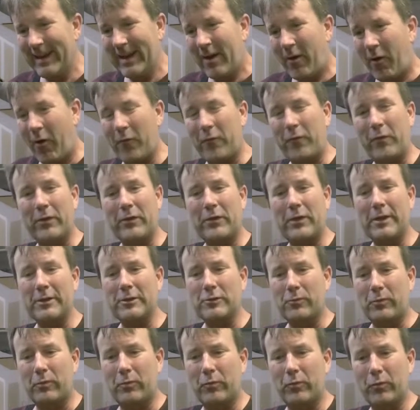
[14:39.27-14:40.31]
Hopefully things
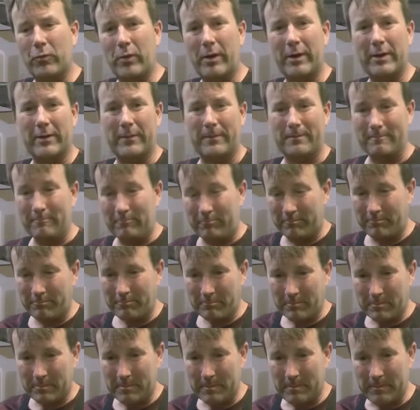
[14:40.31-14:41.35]
run
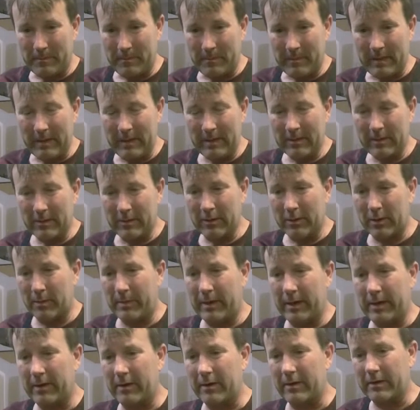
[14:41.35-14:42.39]
a little
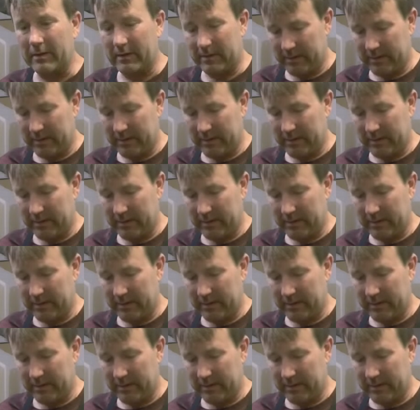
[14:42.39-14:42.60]
better.